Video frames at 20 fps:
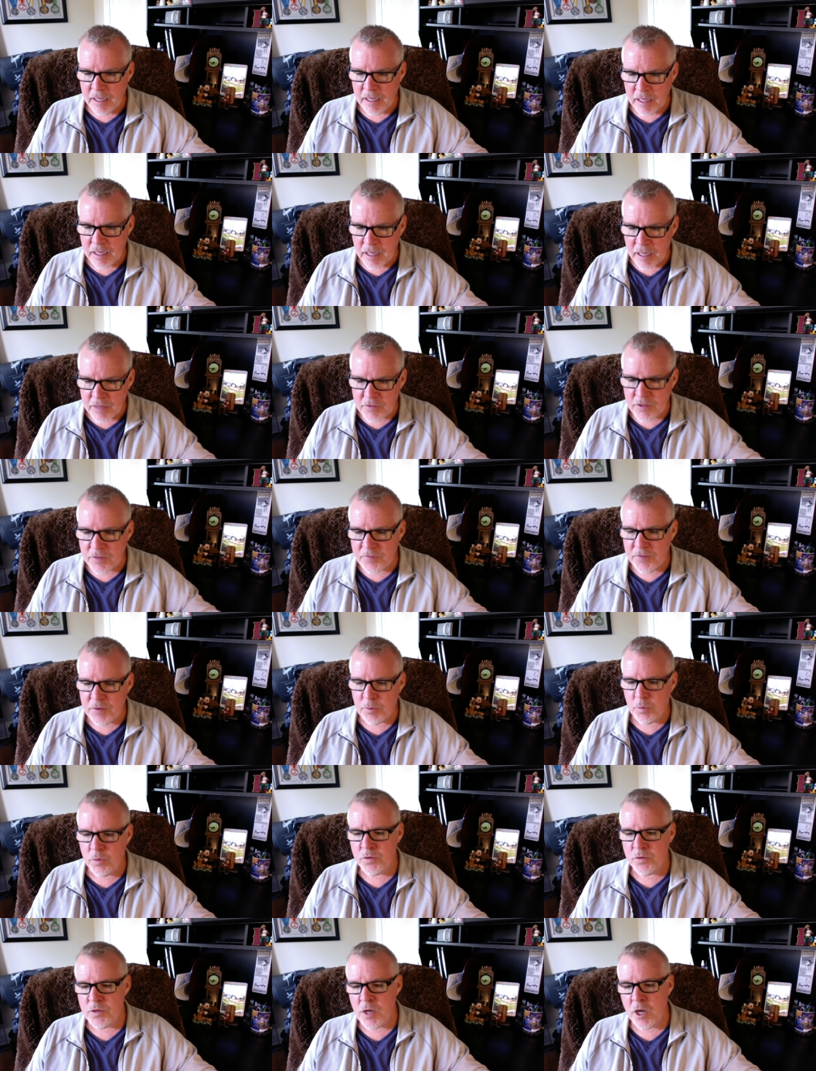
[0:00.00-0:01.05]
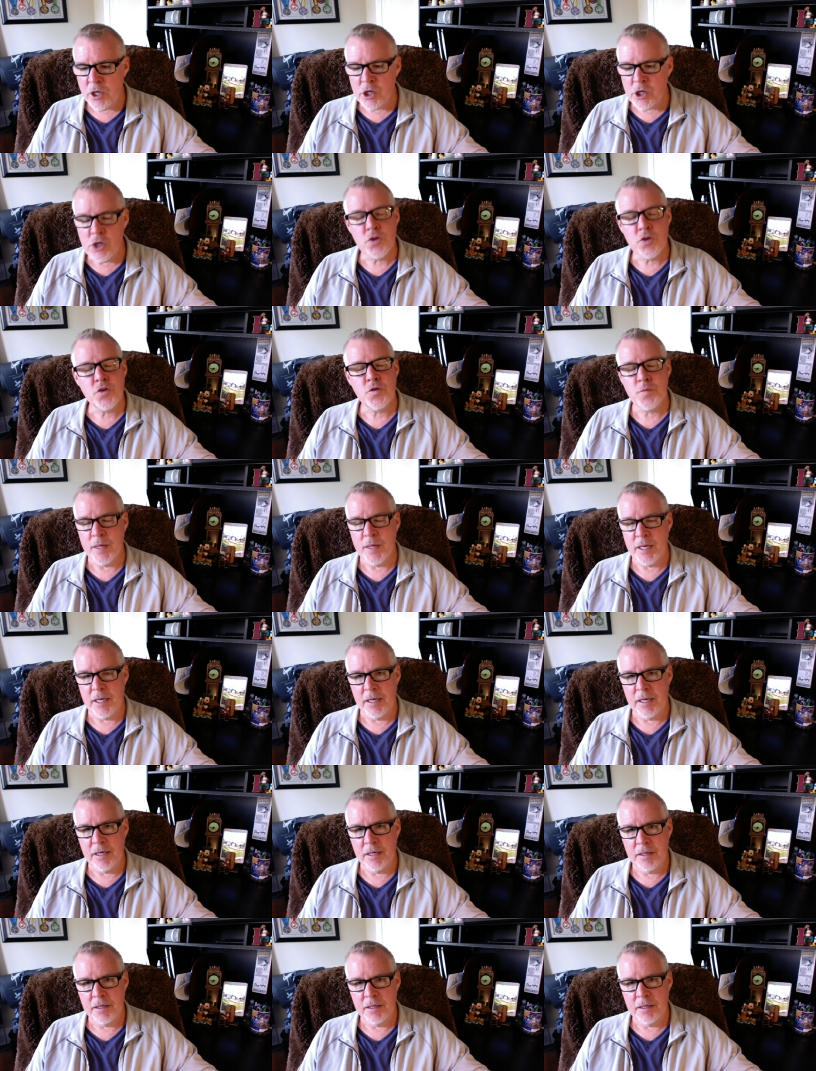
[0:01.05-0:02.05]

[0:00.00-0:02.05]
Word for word: As if it was not you speaking,